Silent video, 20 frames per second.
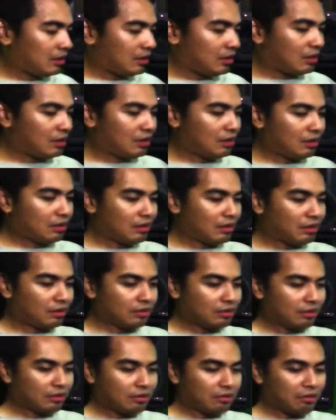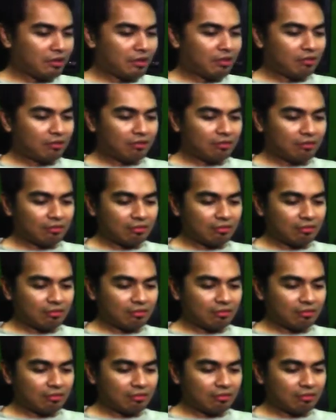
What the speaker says: Uh, well,